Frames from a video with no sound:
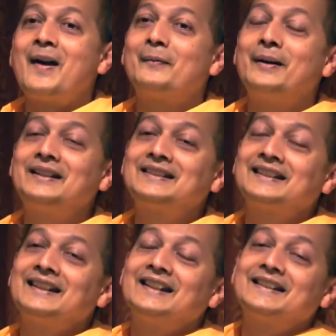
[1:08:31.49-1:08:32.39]
But
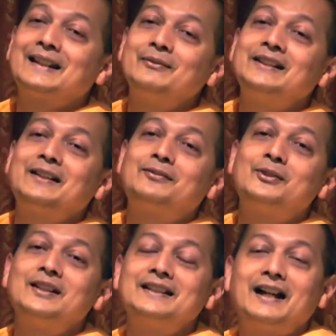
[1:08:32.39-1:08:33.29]
some will get
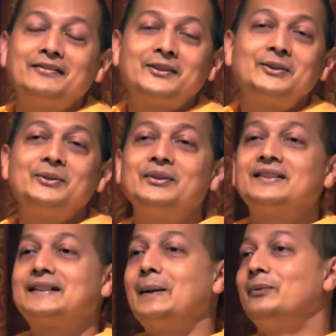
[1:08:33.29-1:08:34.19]
food in the
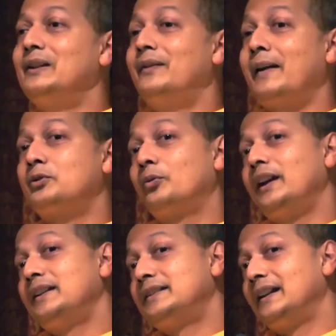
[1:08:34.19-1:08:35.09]
afternoon, some will have to
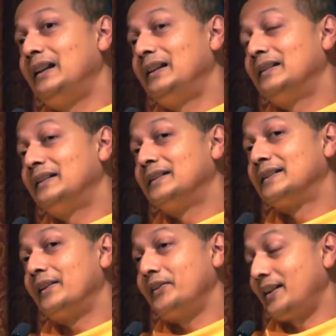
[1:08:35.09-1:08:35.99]
wait till
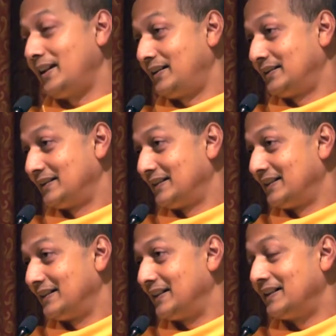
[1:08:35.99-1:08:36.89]
sunset,
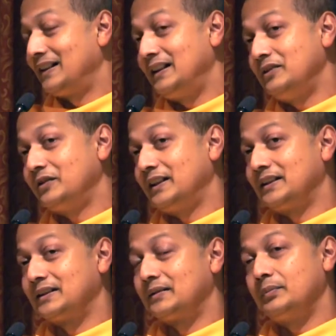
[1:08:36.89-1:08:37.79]
uh, till evening.